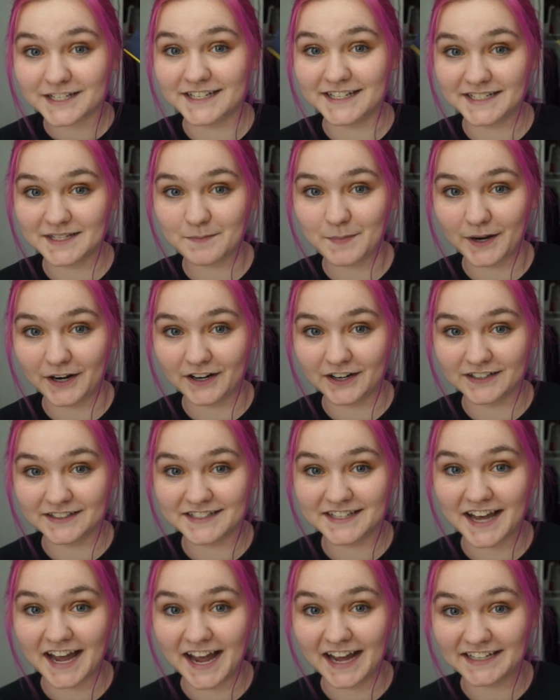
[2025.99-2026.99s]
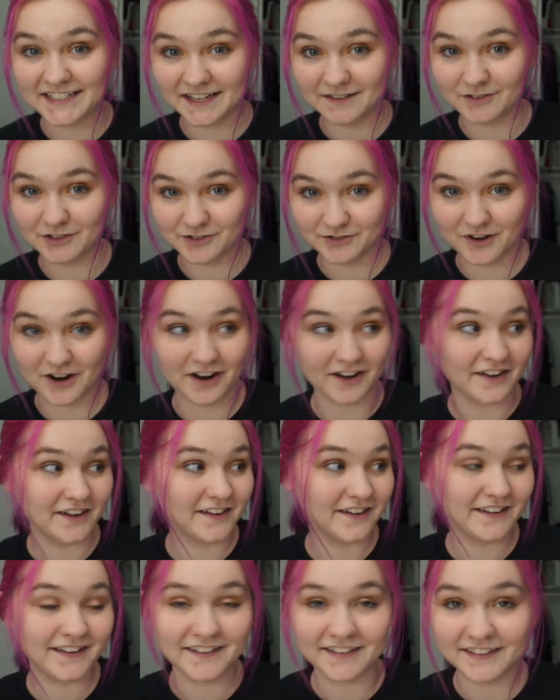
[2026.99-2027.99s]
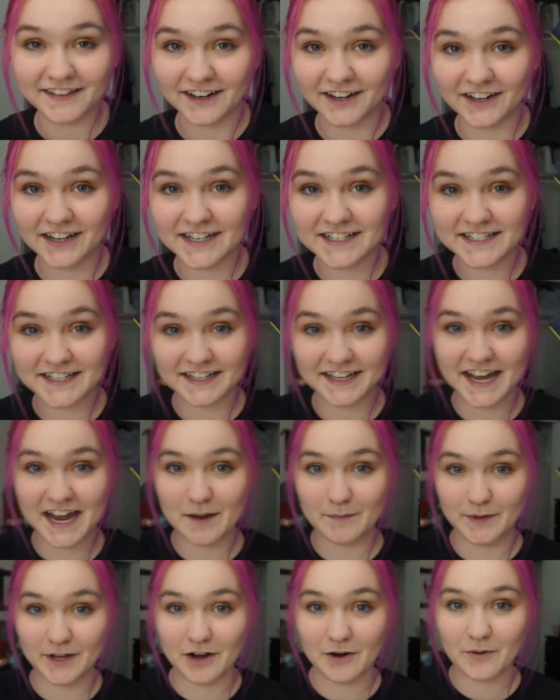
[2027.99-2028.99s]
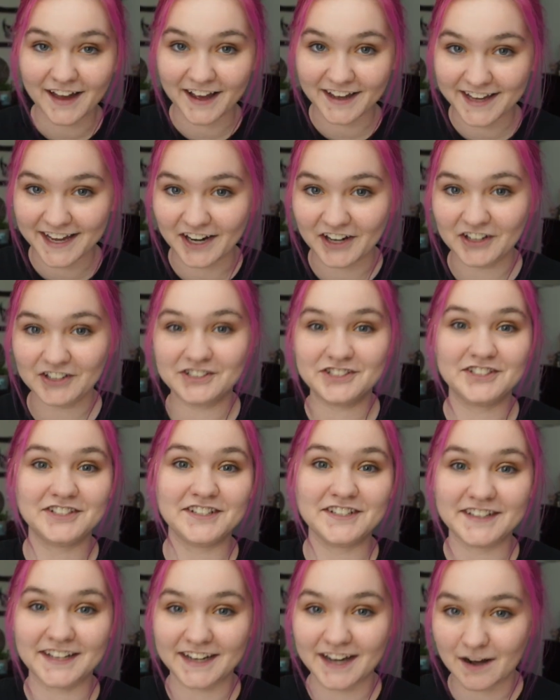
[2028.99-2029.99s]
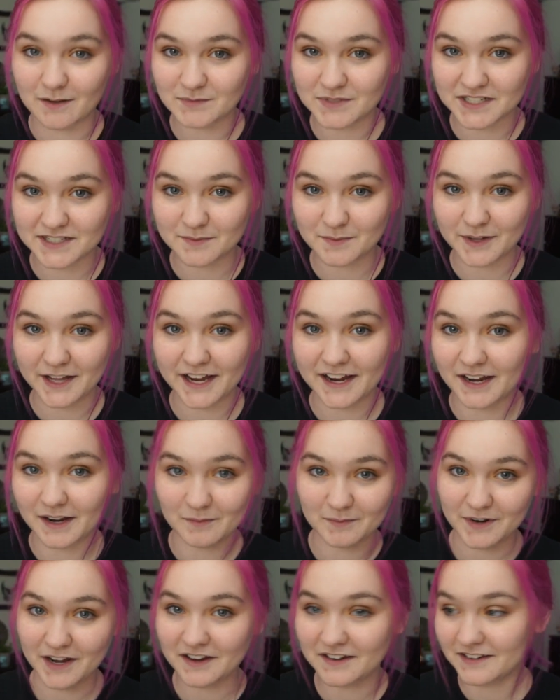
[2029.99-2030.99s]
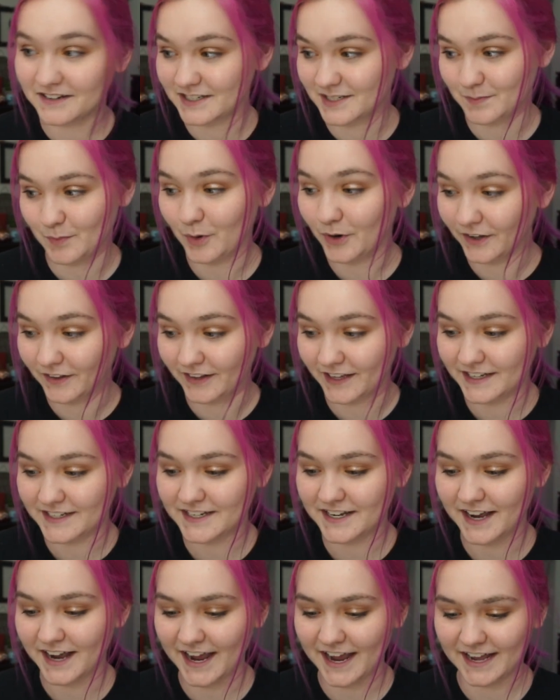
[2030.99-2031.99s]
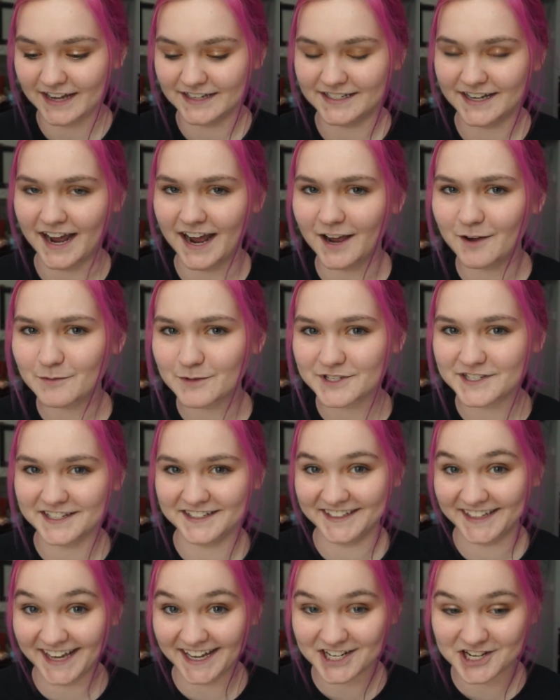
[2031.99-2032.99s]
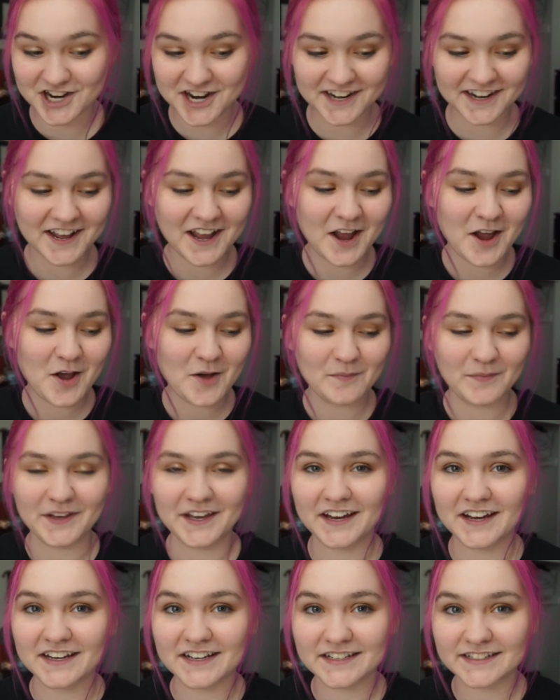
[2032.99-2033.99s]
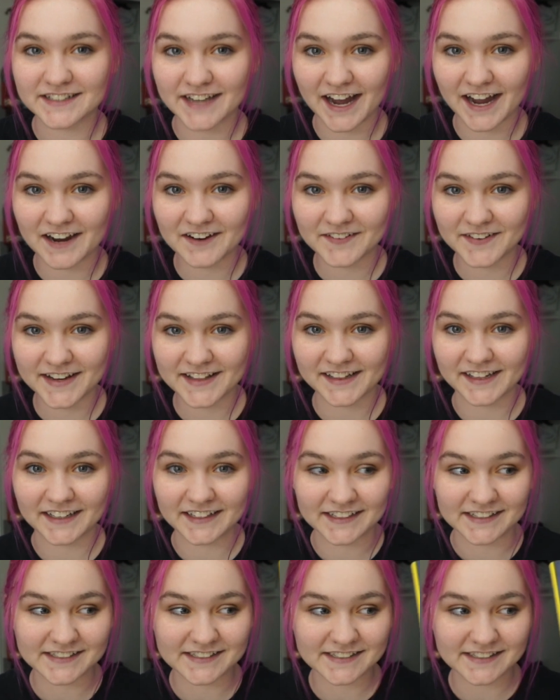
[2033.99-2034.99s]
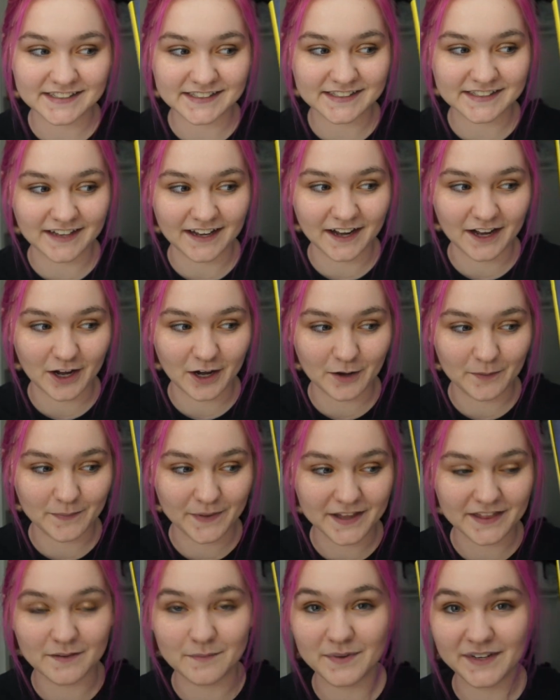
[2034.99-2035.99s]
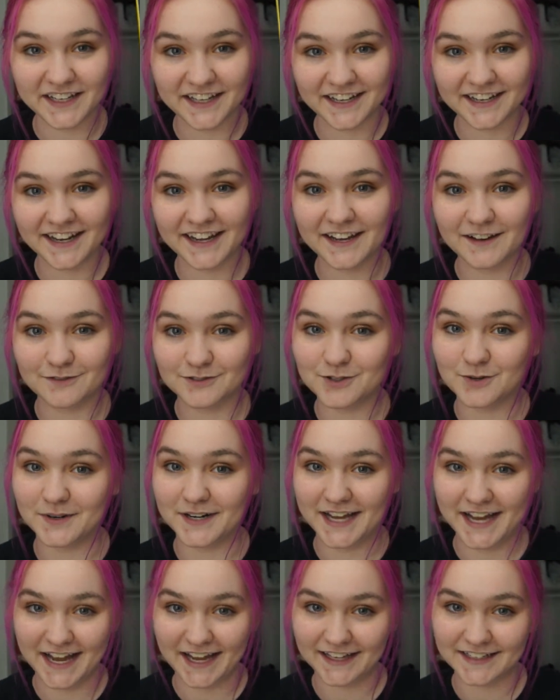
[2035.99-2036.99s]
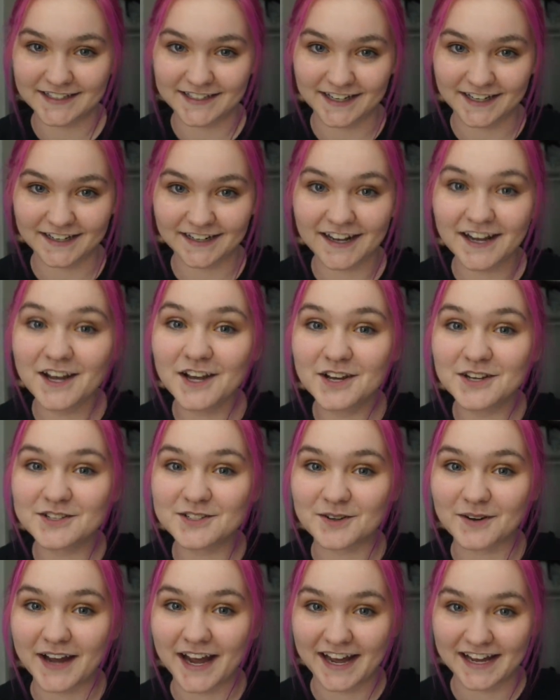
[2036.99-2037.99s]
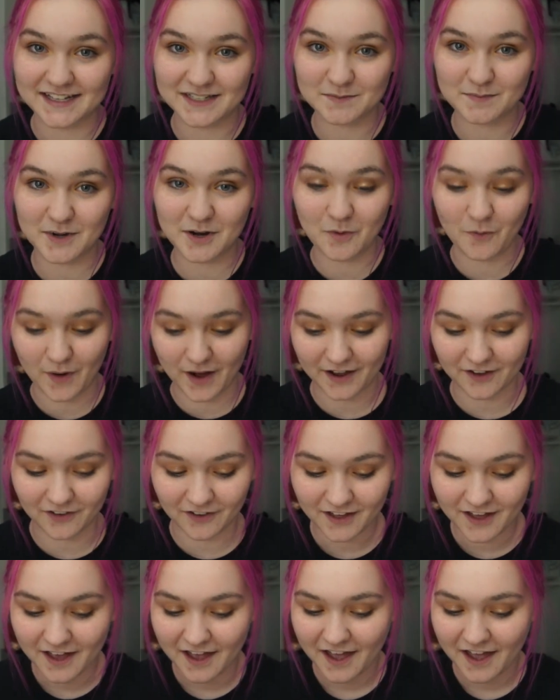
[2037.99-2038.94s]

Disappearance at Devil's Rock, there is a cameo, a character that comes into play. I'm not gonna spoil it, and I almost didn't catch it because I read this in the beginning of 2018, so it has been a while.